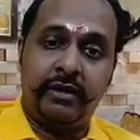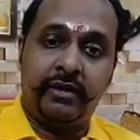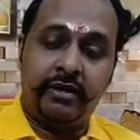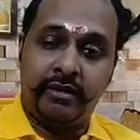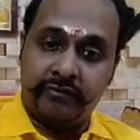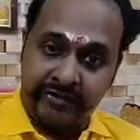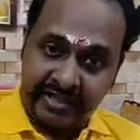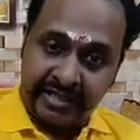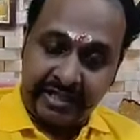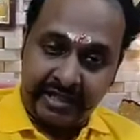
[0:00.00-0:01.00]
uh,
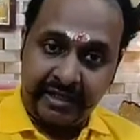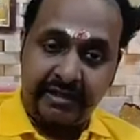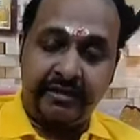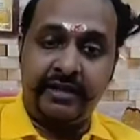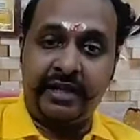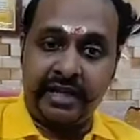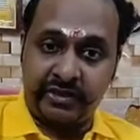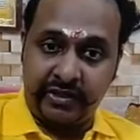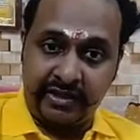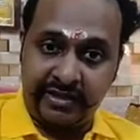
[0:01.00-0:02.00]
physically
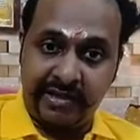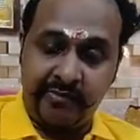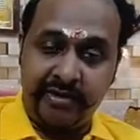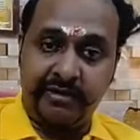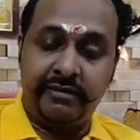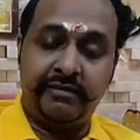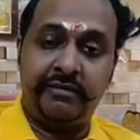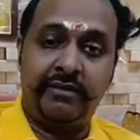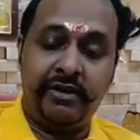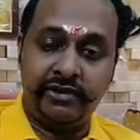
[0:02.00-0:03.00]
intellectually disabled
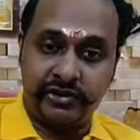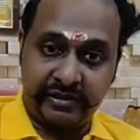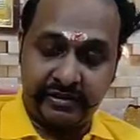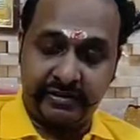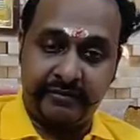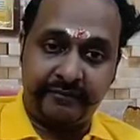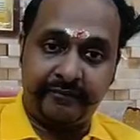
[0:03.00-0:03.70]
all children